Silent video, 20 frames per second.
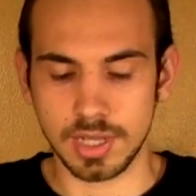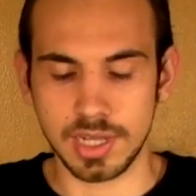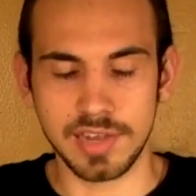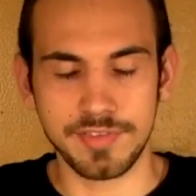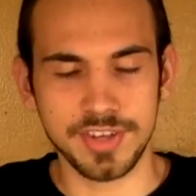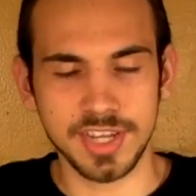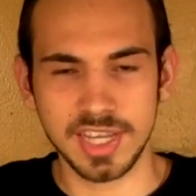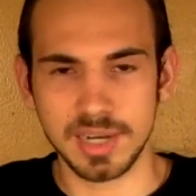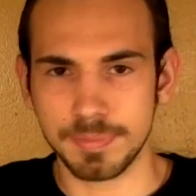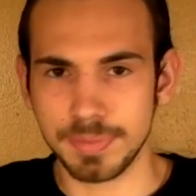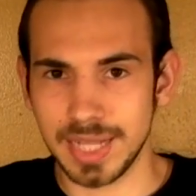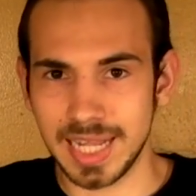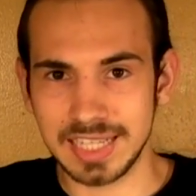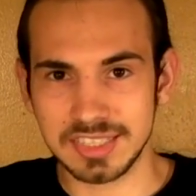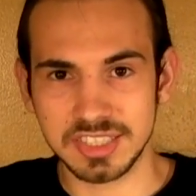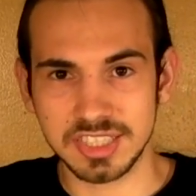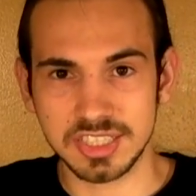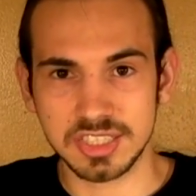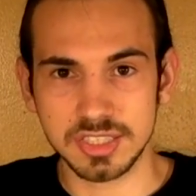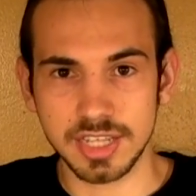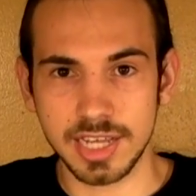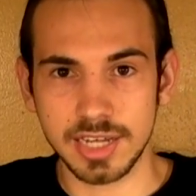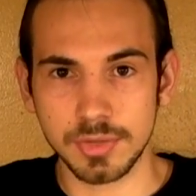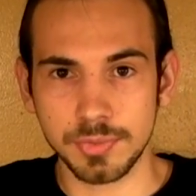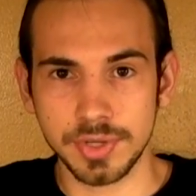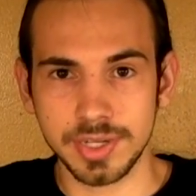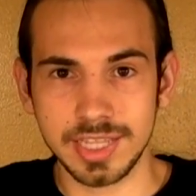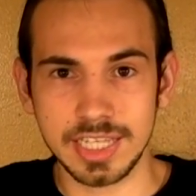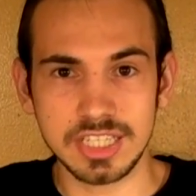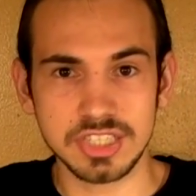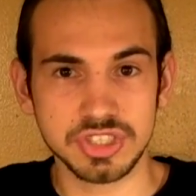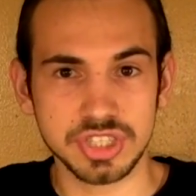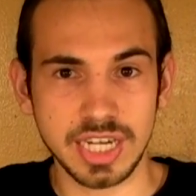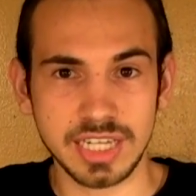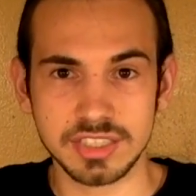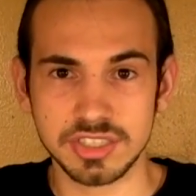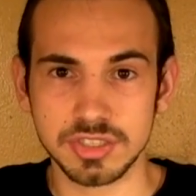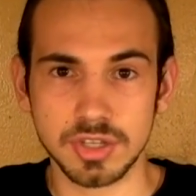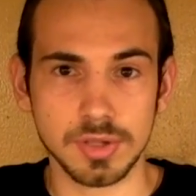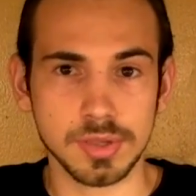If you get a plastic slide on one of these,
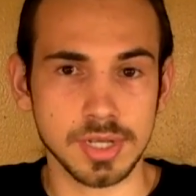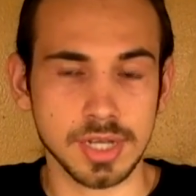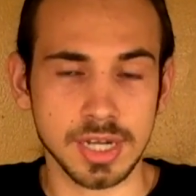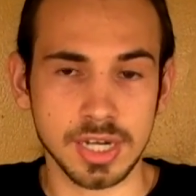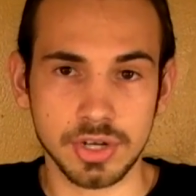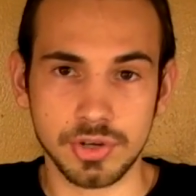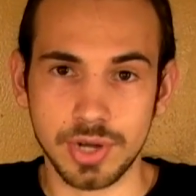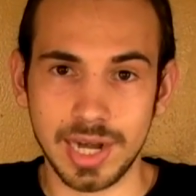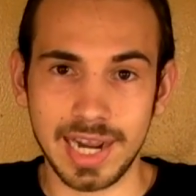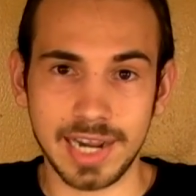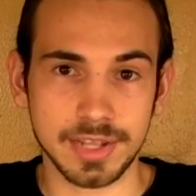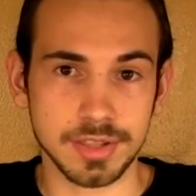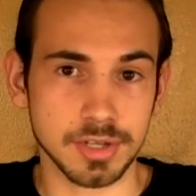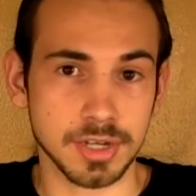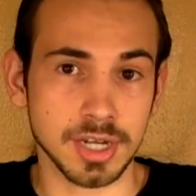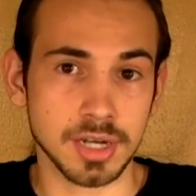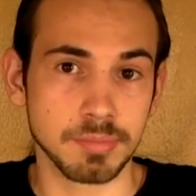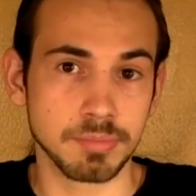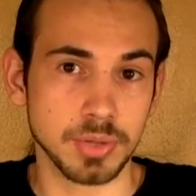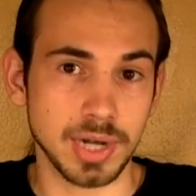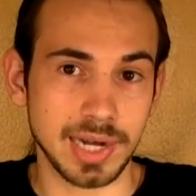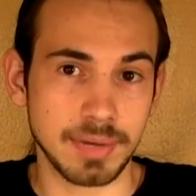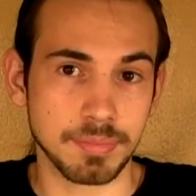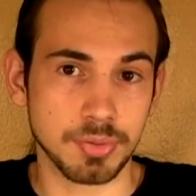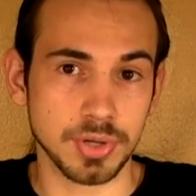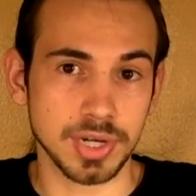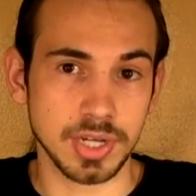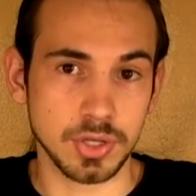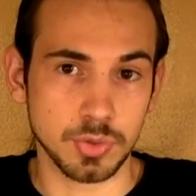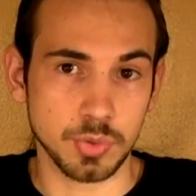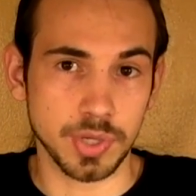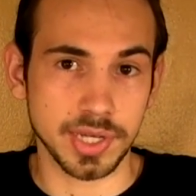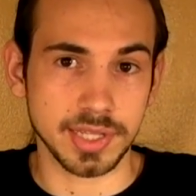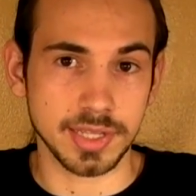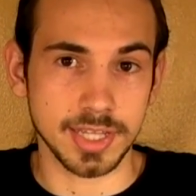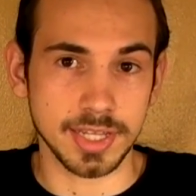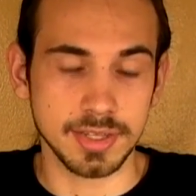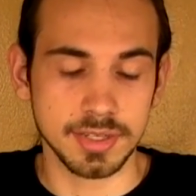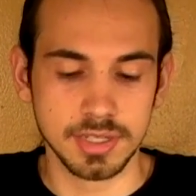chances are they're going to crack and they're going to break pretty quickly.